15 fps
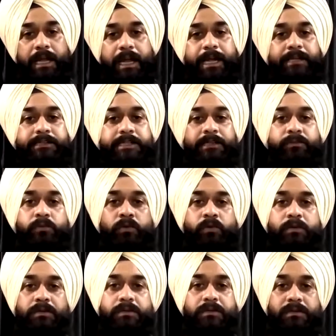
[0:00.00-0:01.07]
and
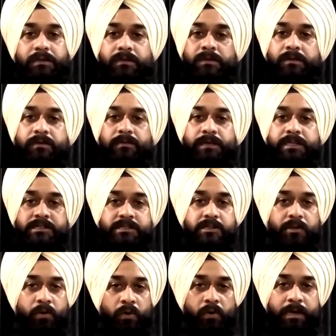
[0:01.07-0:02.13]
therefore curve is
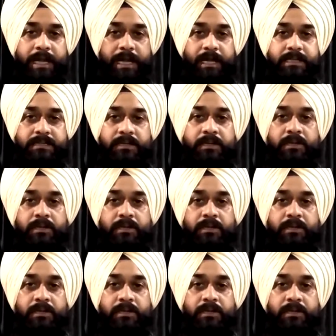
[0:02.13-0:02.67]
known as